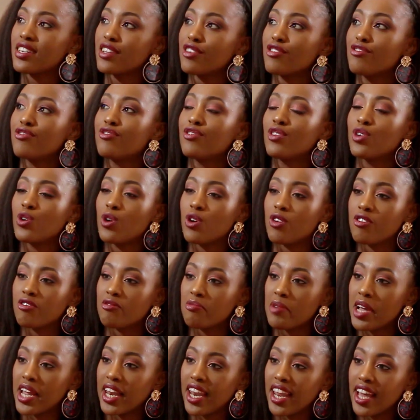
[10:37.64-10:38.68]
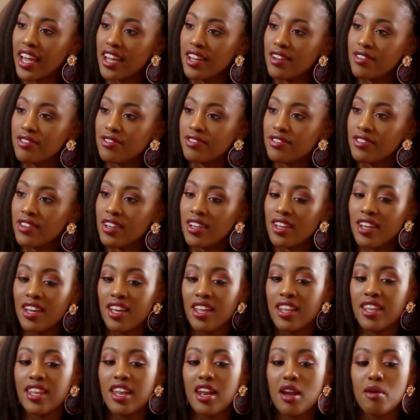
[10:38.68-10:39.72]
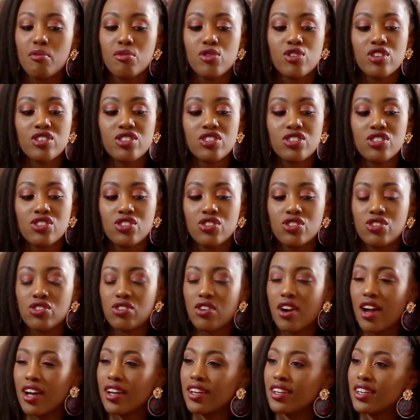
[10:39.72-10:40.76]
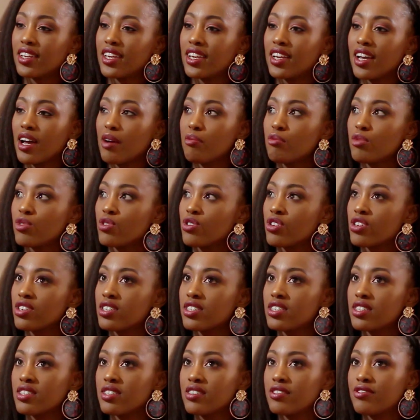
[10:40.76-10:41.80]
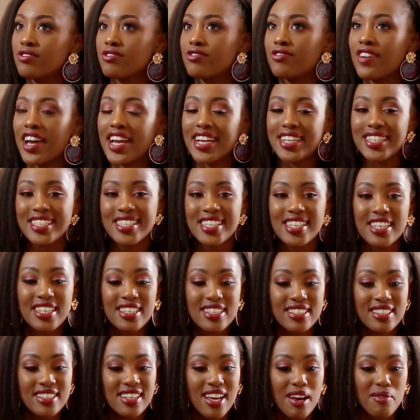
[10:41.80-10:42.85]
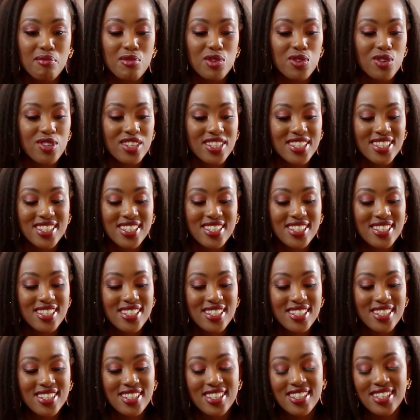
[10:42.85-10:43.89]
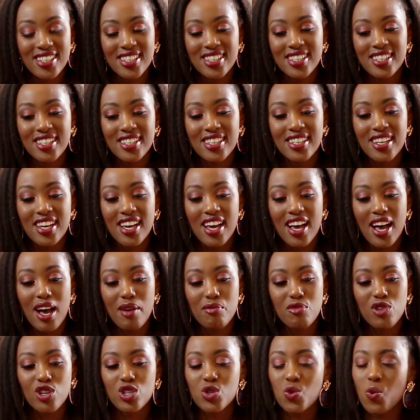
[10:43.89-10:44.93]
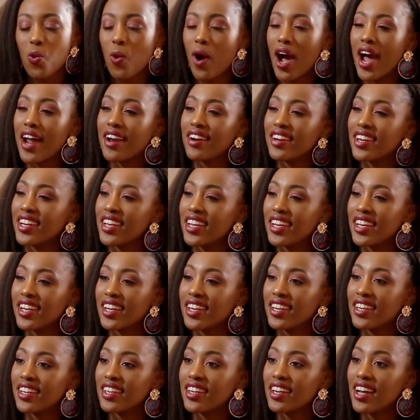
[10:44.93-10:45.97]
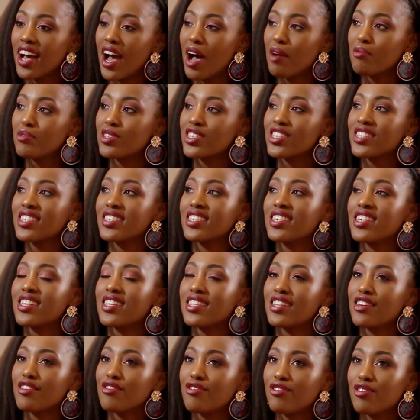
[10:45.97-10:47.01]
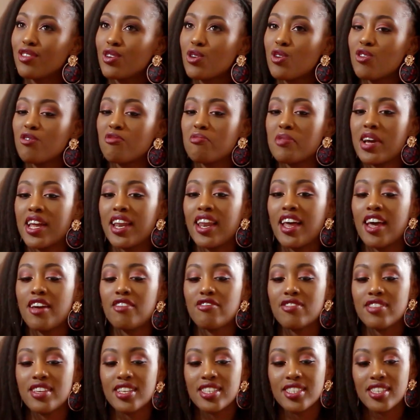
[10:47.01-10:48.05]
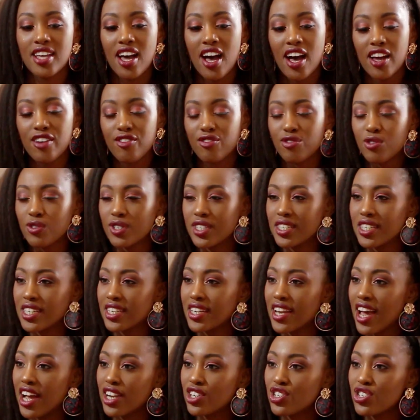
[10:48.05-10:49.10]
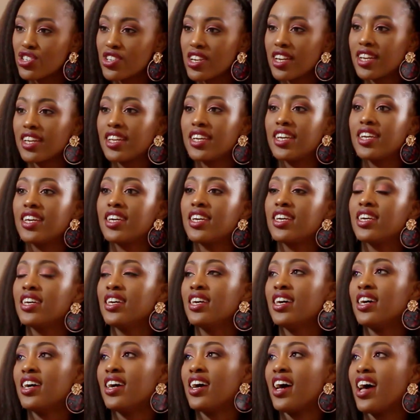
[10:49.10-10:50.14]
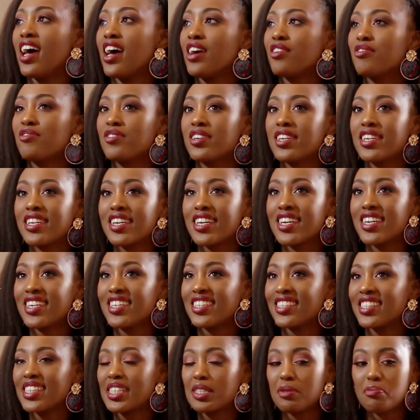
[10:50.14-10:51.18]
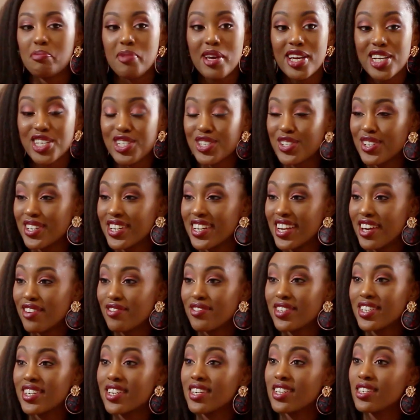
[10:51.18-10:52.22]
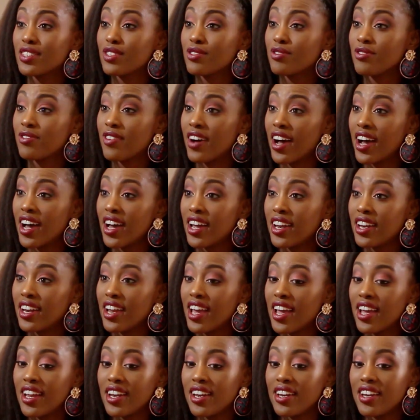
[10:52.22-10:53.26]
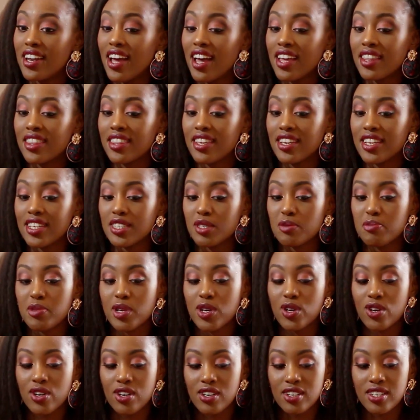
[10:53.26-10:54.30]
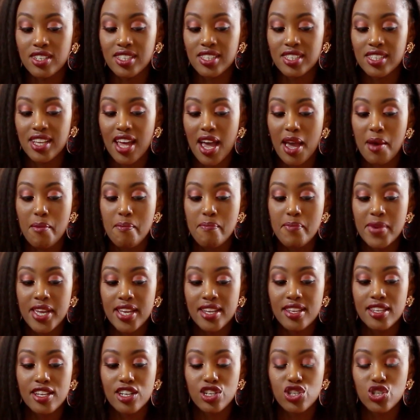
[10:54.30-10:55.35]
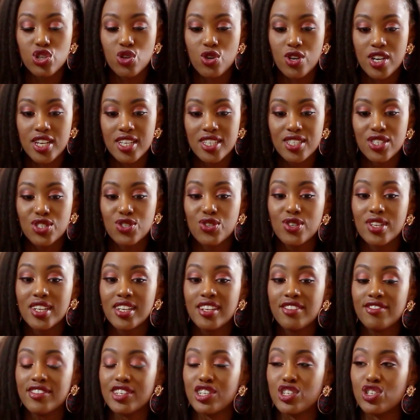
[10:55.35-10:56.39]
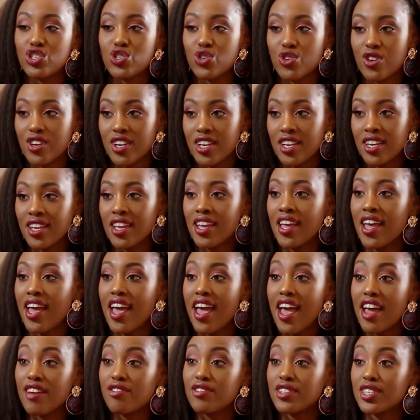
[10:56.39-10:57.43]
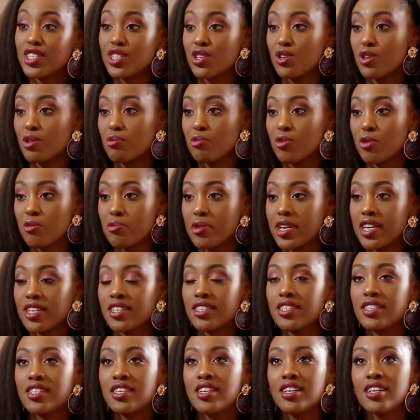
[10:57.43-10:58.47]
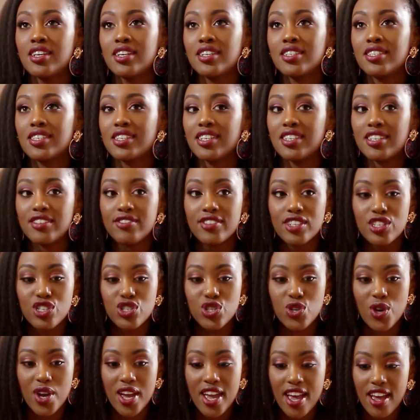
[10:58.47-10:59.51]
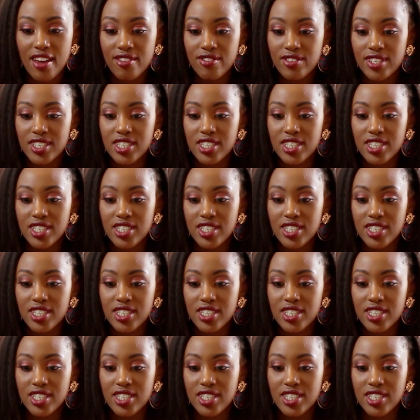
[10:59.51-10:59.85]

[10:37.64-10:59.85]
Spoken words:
the flow of my life, that I'm not struggling, I'm not fighting, I'm not worrying. I'm just in the flow of my life. Things are unfolding naturally. Every day is special, every day is fun, and I think it's because I made the choice to live in joy. Every single moment, to live in joy every